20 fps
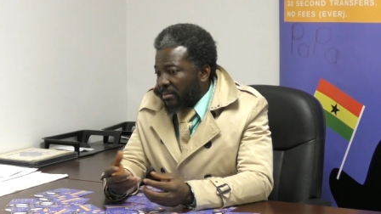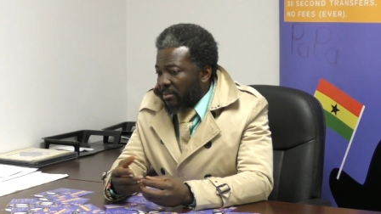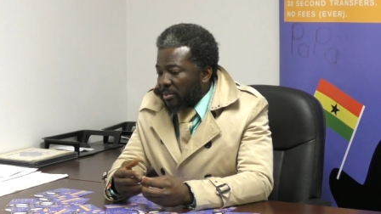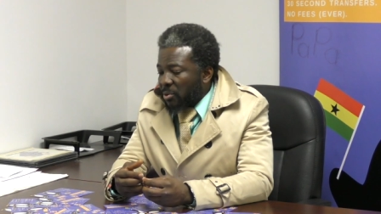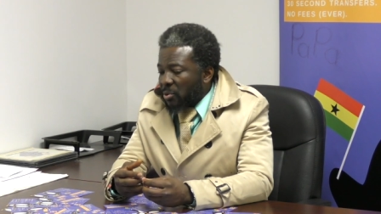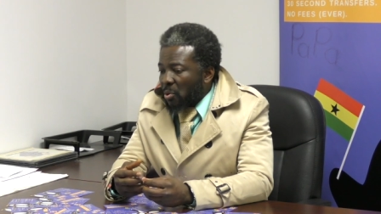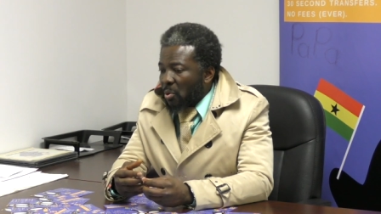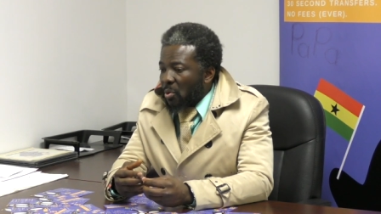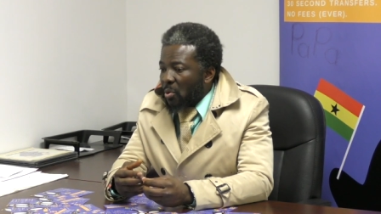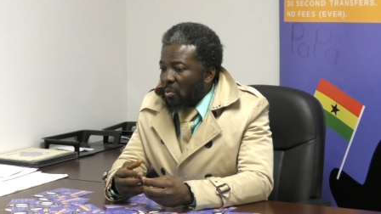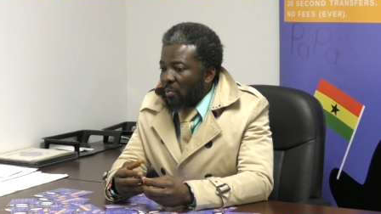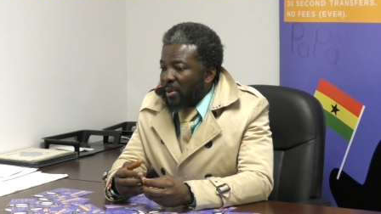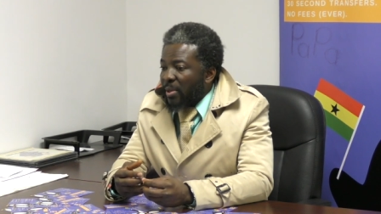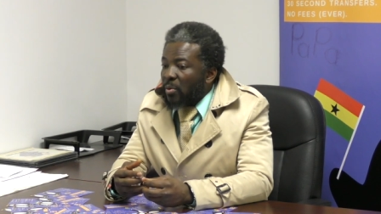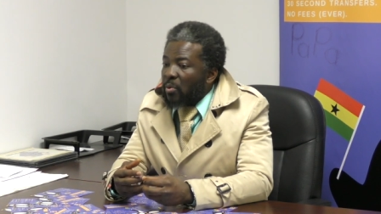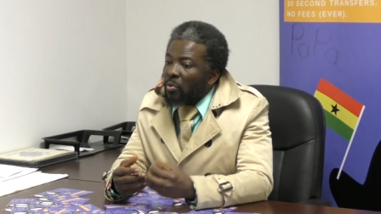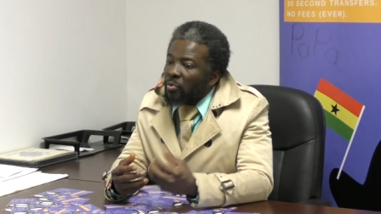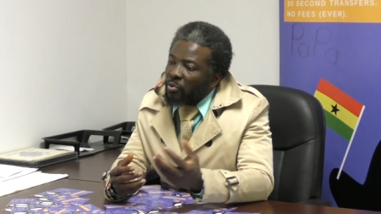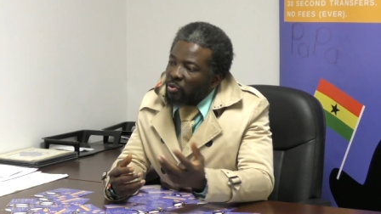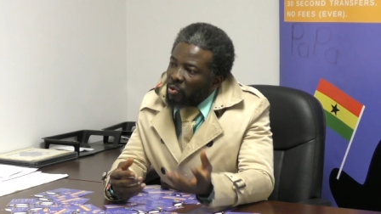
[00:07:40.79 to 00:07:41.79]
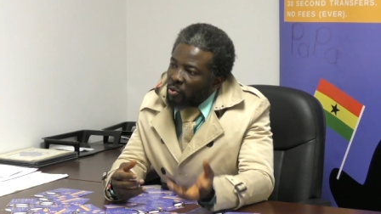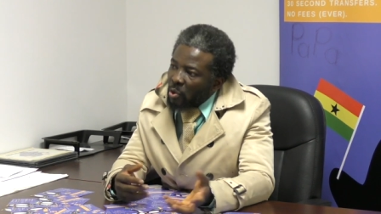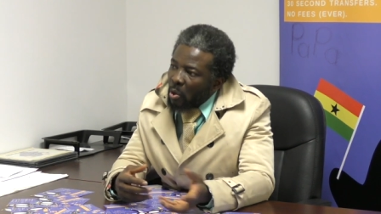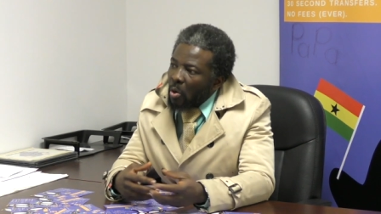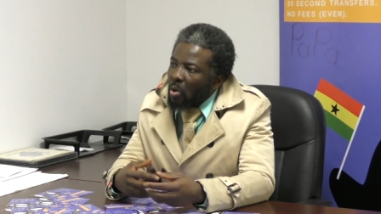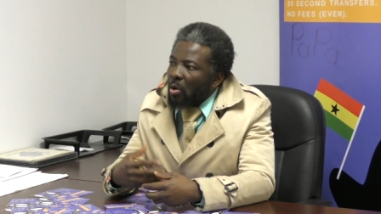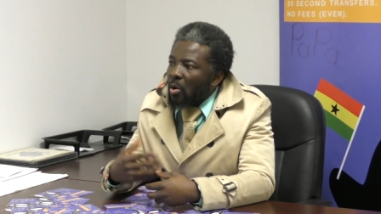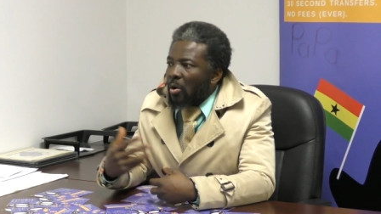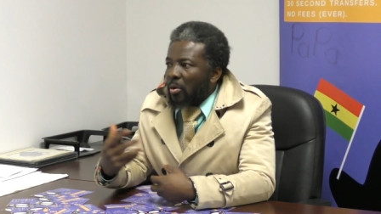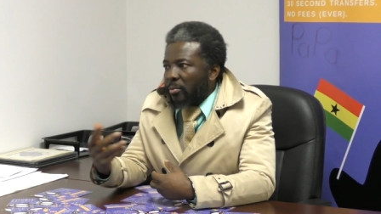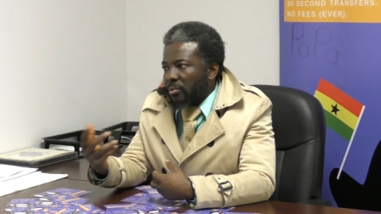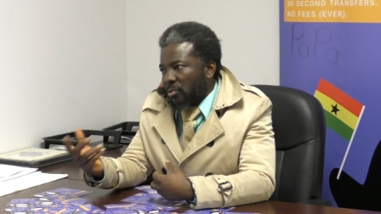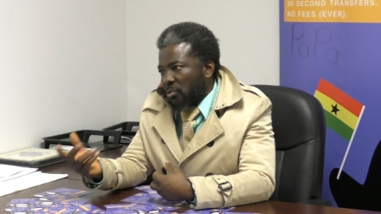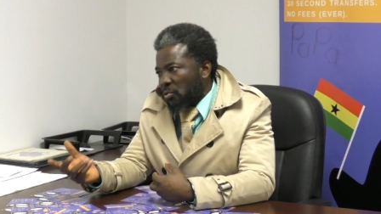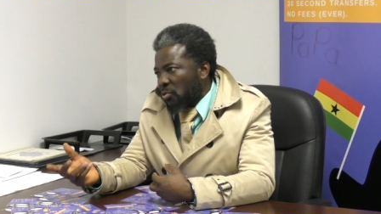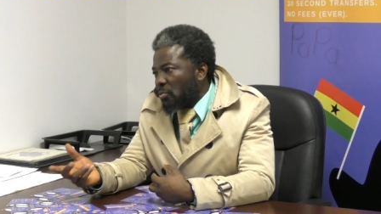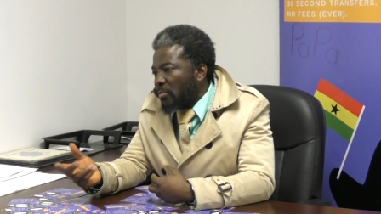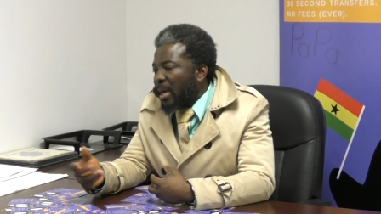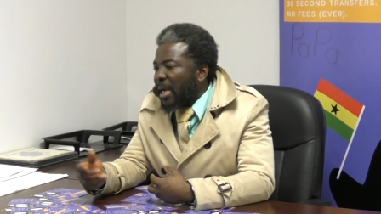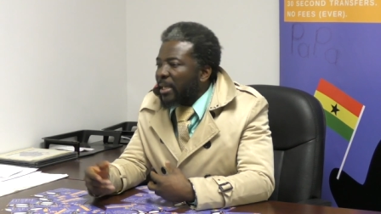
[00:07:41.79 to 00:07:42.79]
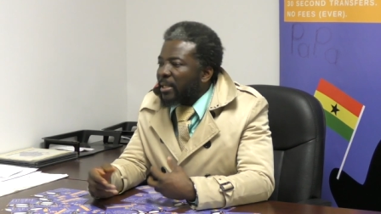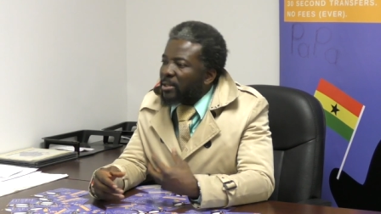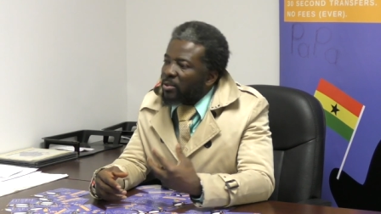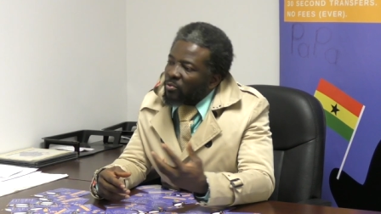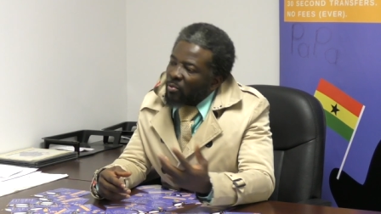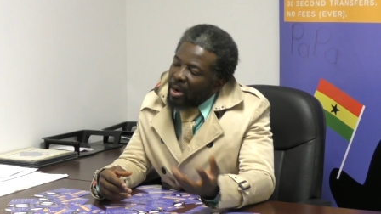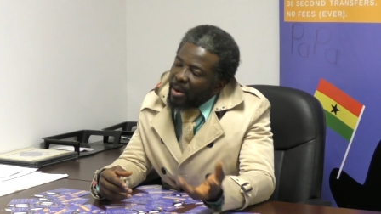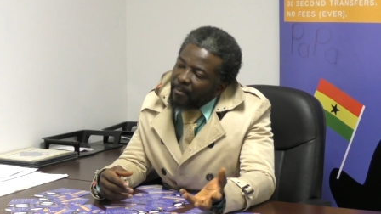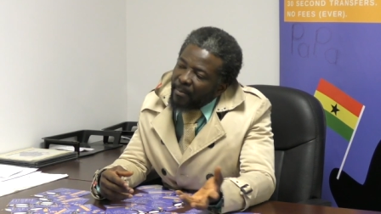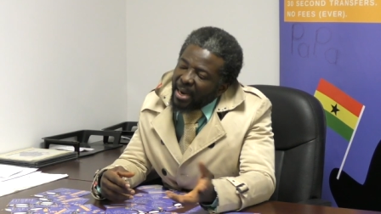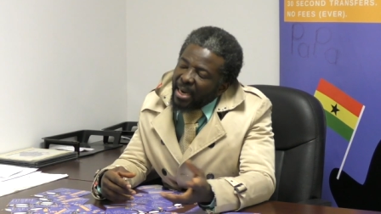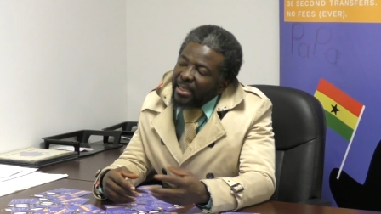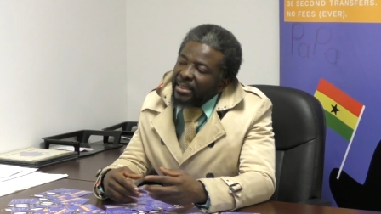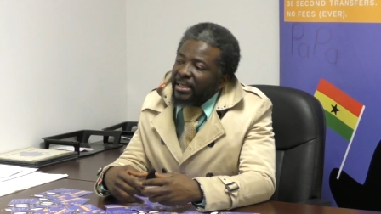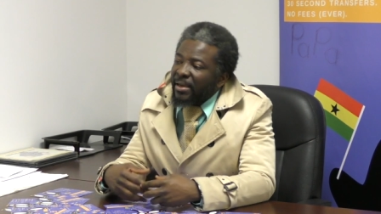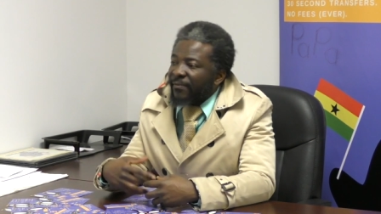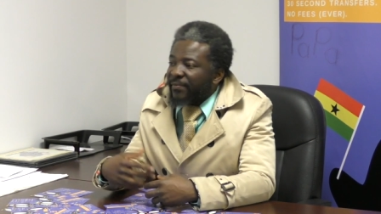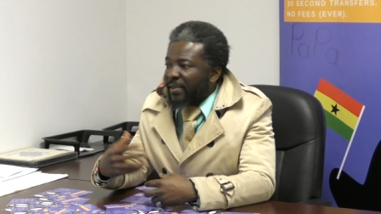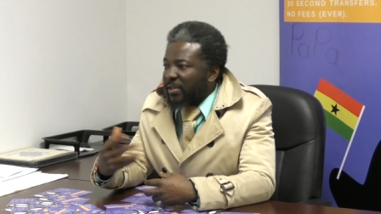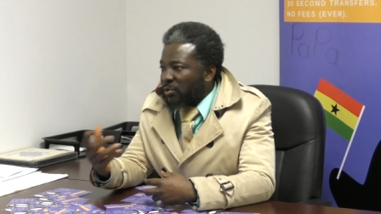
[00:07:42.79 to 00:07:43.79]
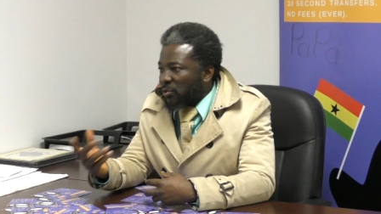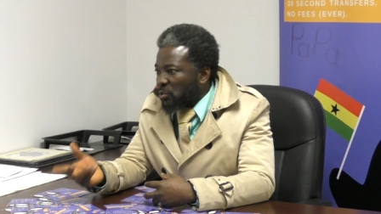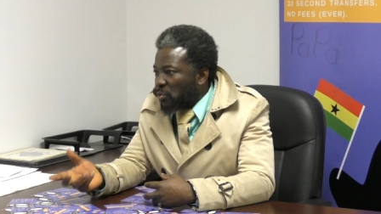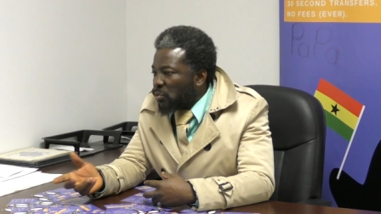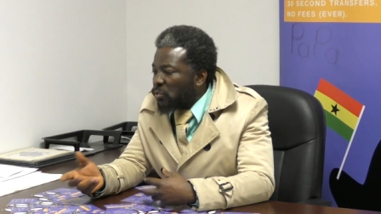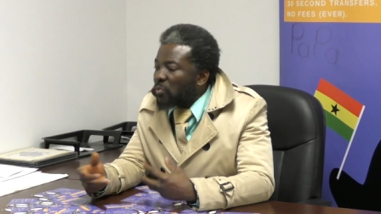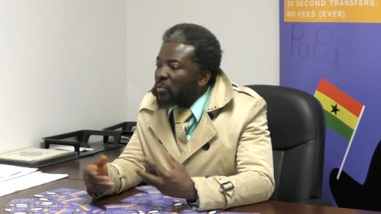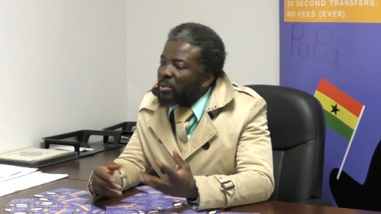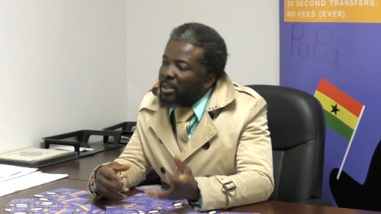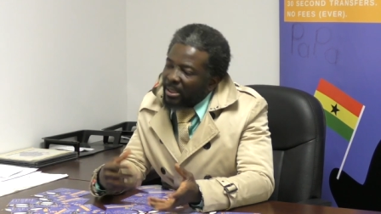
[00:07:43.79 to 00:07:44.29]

So we go to tour 2 months, 1 month after school.